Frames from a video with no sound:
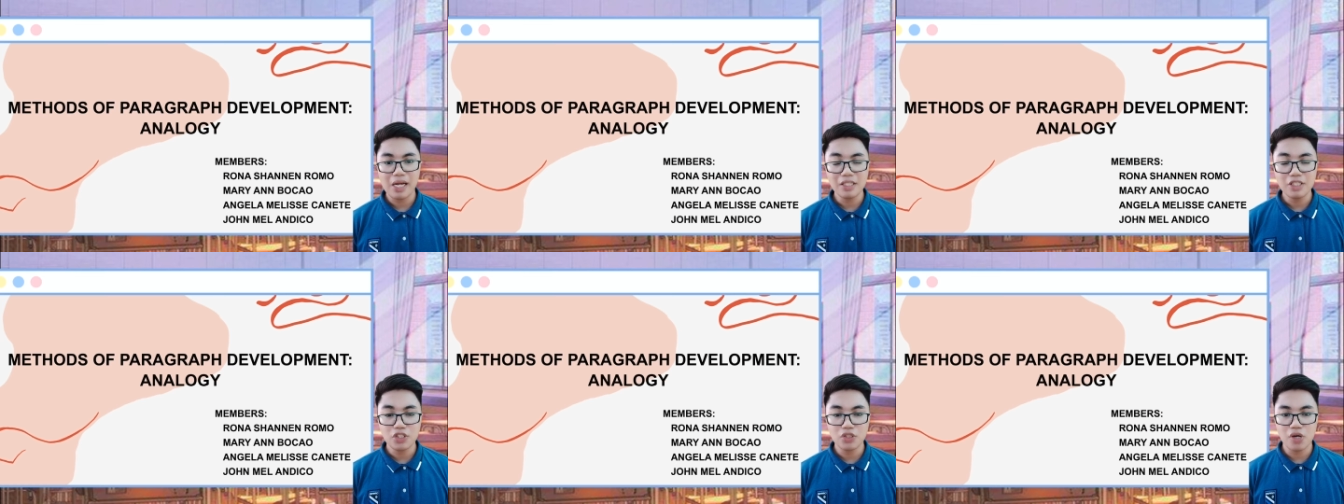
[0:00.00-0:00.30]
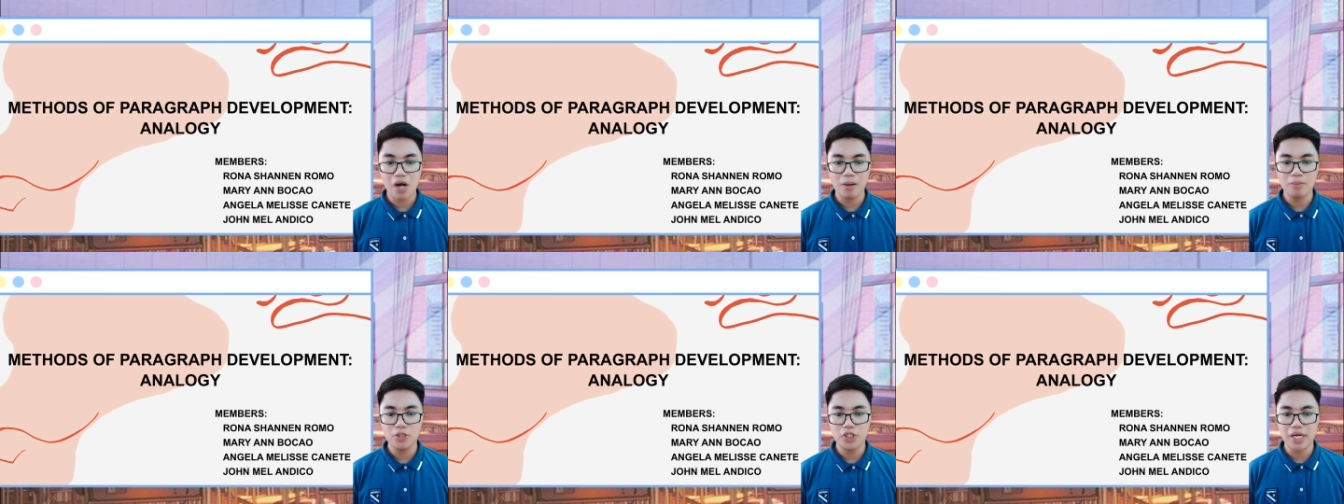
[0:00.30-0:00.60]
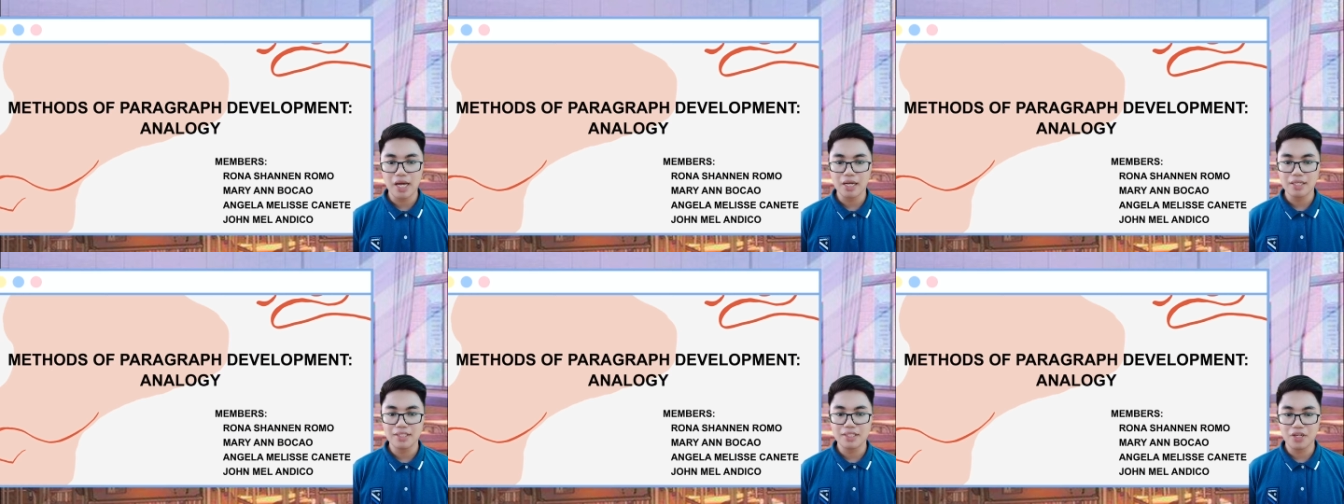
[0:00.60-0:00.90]
two
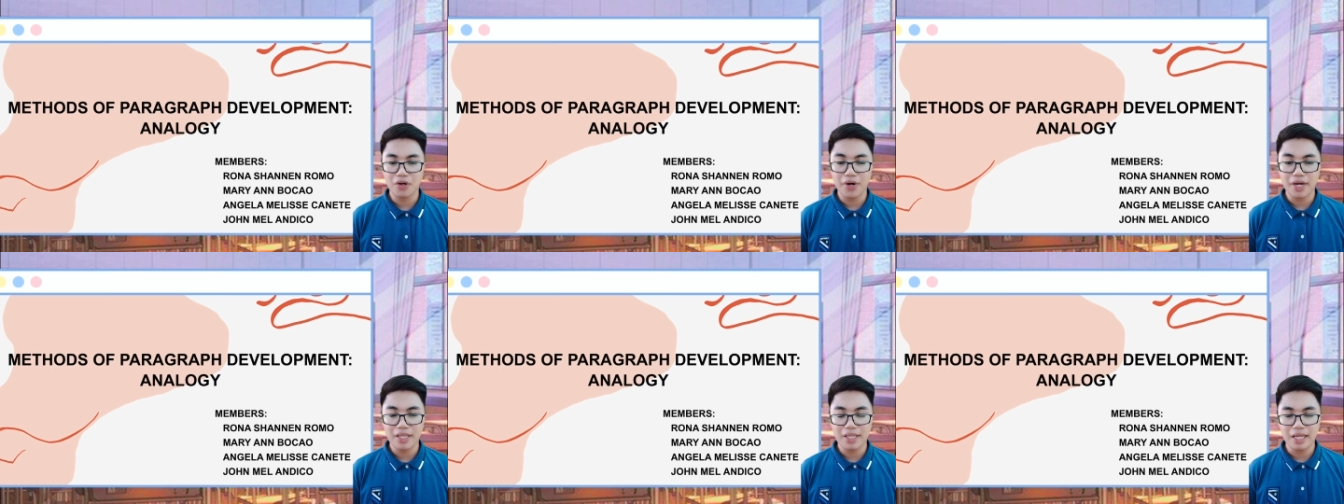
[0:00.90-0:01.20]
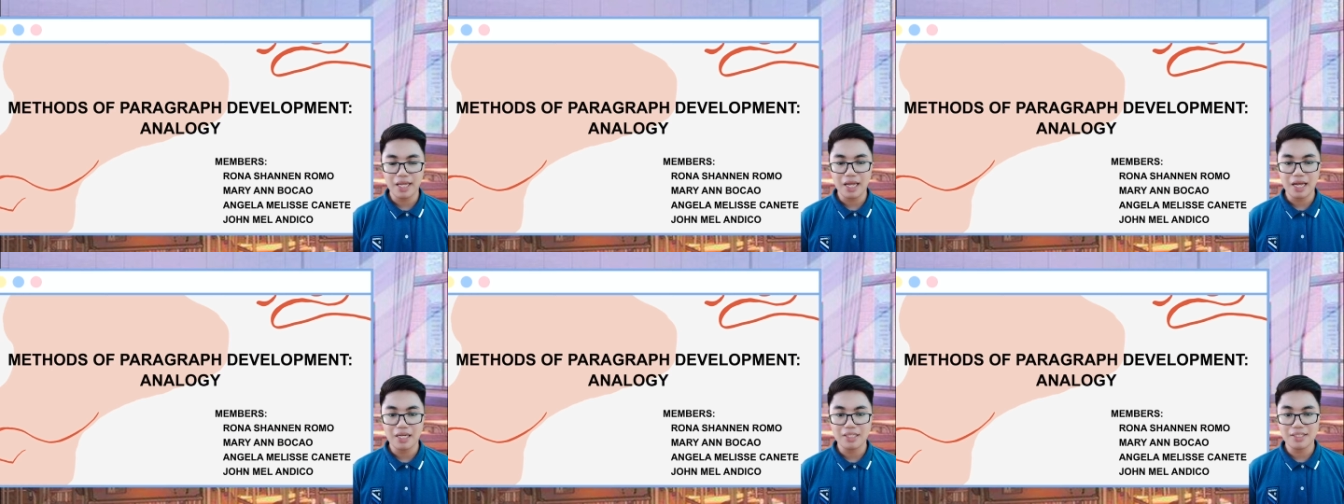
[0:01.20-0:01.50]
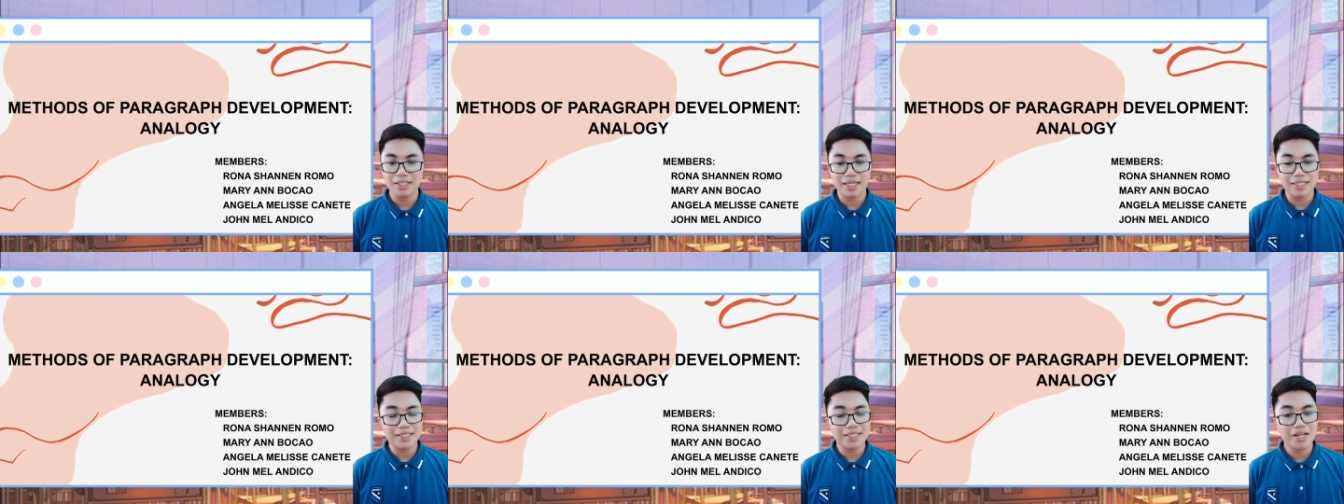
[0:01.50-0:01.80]
objects or ideas
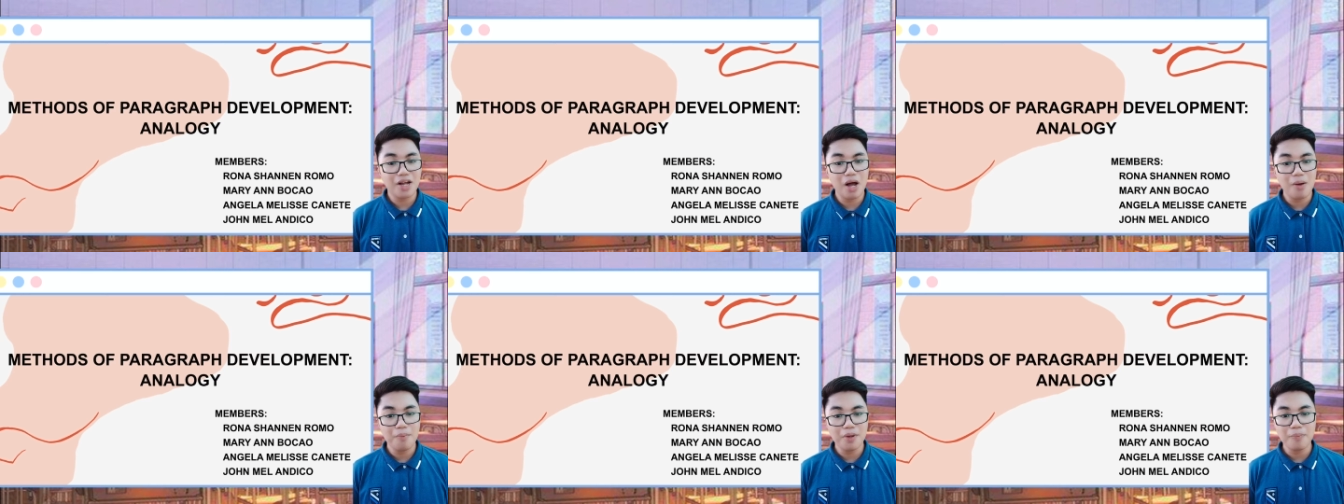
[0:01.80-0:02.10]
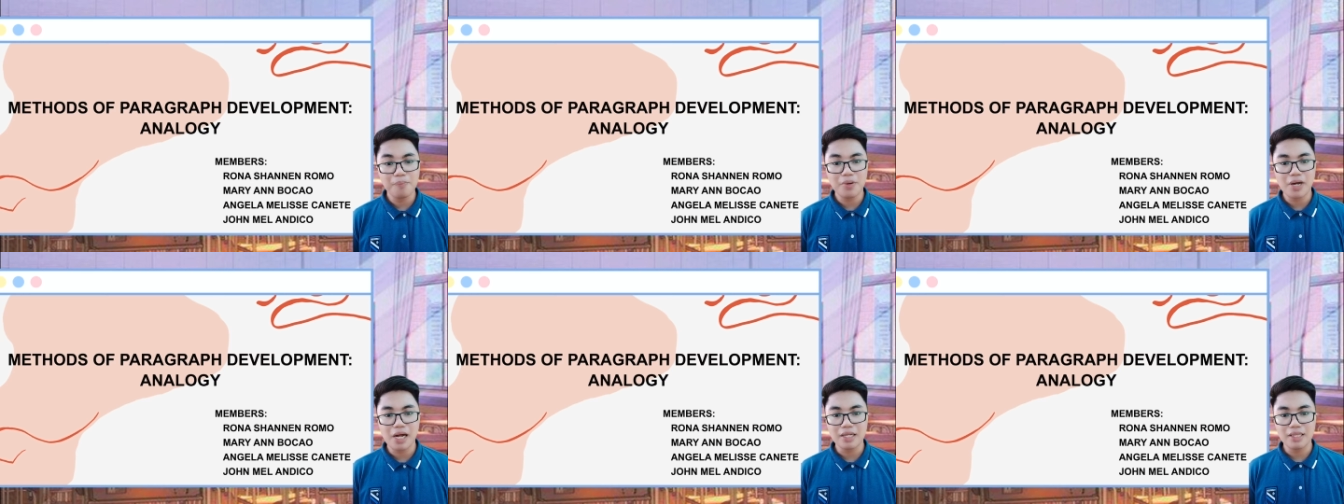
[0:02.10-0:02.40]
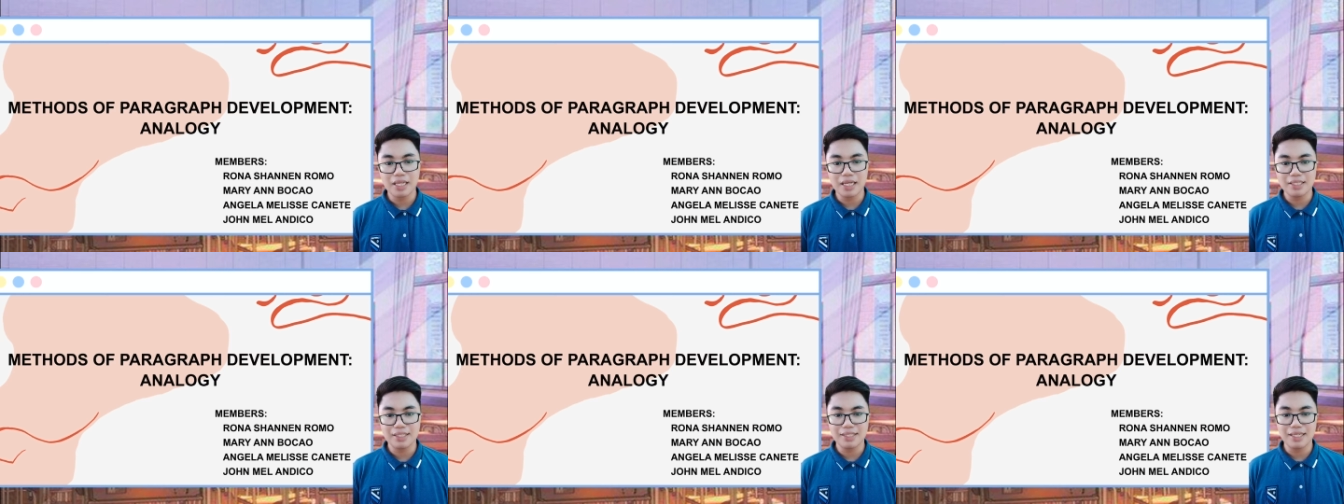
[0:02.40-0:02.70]
is common
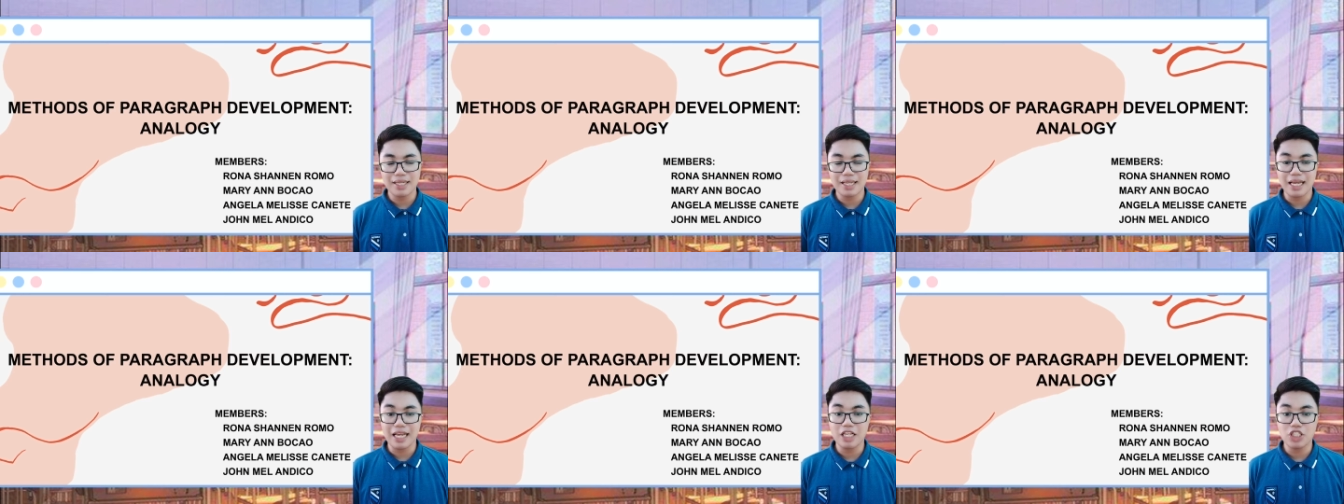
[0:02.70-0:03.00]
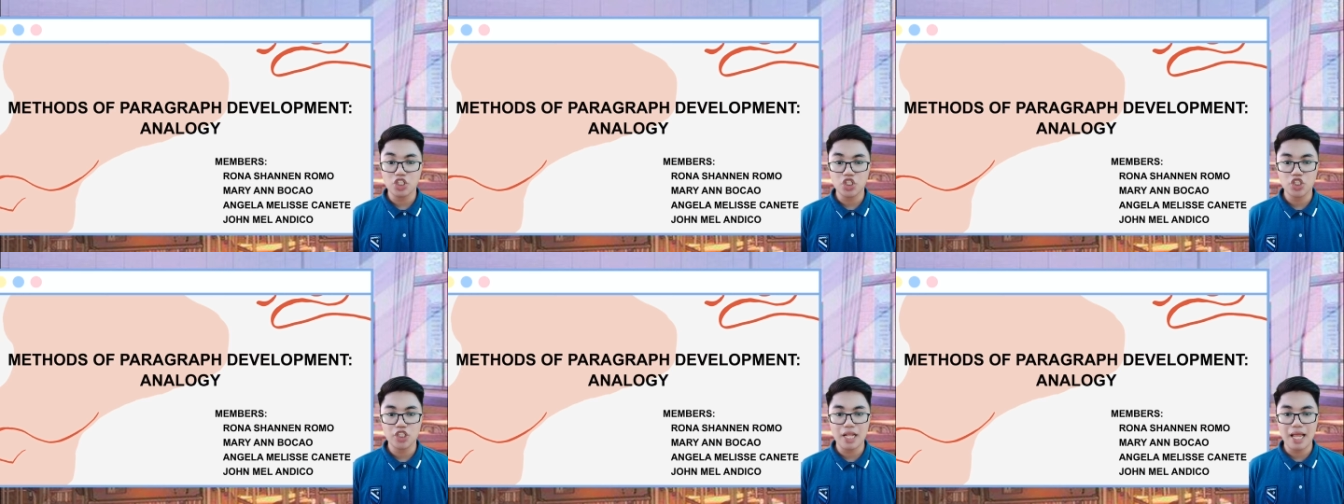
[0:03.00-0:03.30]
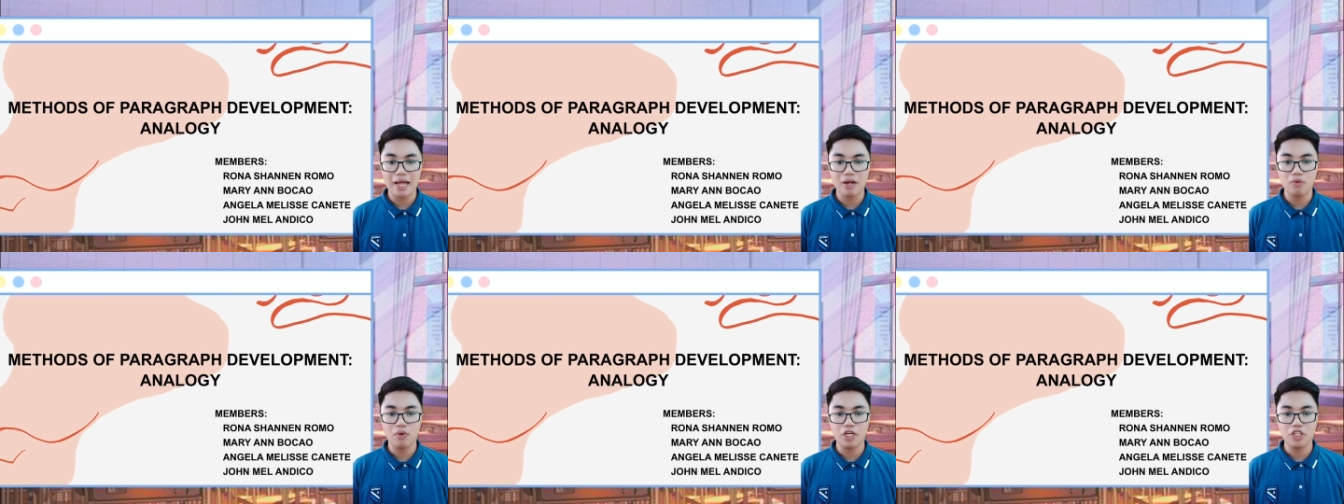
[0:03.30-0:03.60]
practice in English
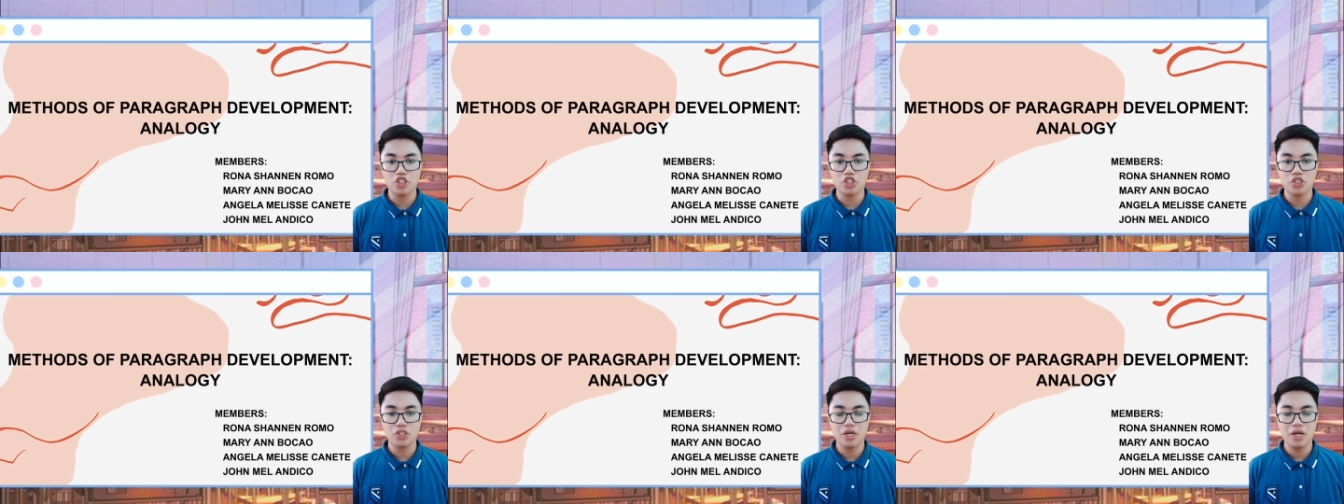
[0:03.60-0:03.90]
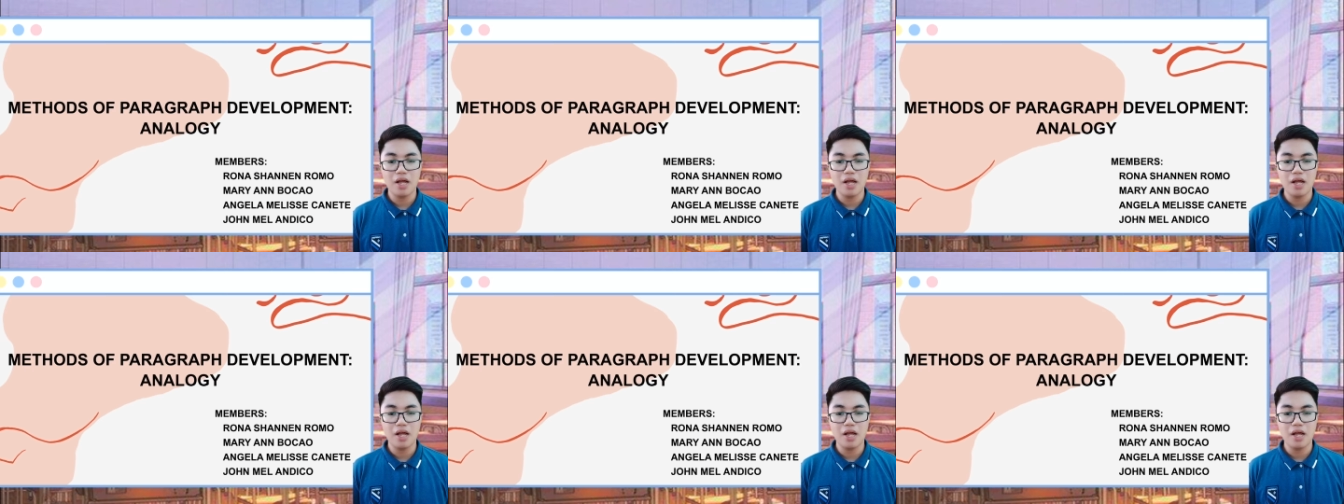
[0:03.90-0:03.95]
language,